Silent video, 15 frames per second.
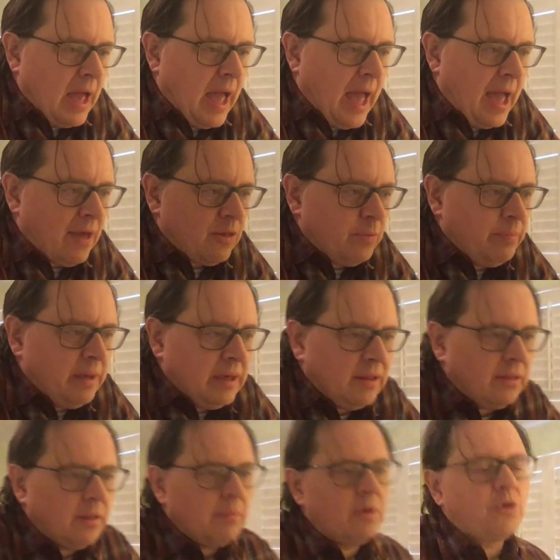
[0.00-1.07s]
as
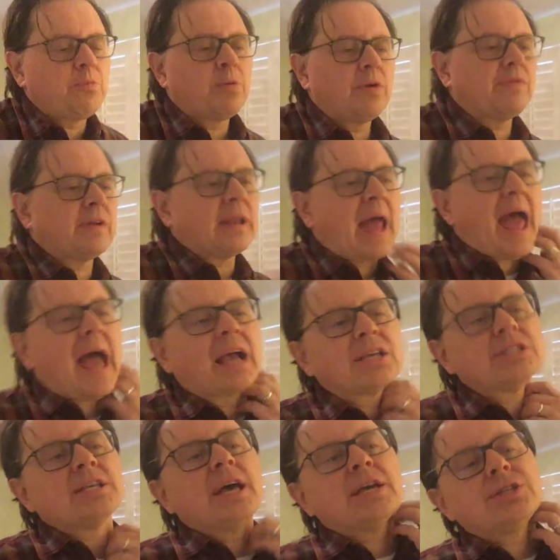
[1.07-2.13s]
being the most perfect
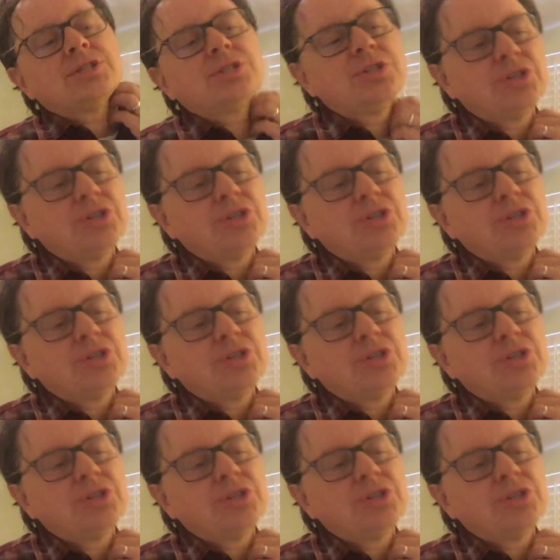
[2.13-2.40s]
access